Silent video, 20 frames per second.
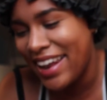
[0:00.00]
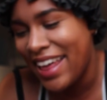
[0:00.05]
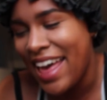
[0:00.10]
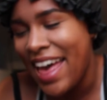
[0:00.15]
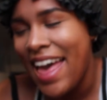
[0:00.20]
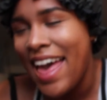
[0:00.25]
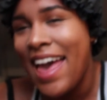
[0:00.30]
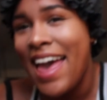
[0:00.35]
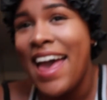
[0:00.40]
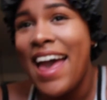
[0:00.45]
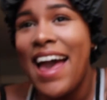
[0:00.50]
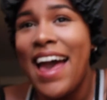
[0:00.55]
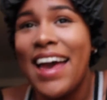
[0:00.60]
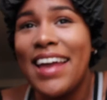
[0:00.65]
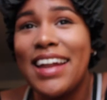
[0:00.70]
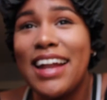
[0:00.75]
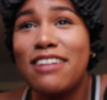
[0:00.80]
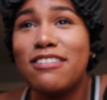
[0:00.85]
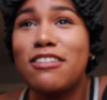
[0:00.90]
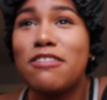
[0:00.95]

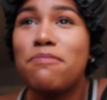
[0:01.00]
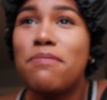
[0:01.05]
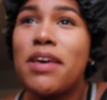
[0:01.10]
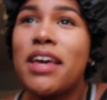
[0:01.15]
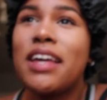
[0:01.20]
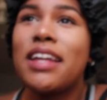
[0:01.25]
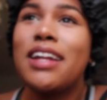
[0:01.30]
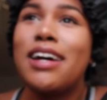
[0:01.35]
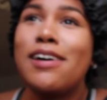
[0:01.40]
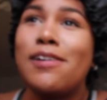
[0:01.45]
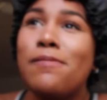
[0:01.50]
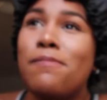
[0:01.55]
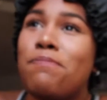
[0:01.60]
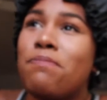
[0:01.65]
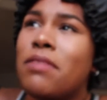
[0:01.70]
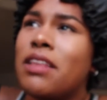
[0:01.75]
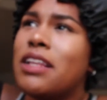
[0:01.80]
and I have to pick it up.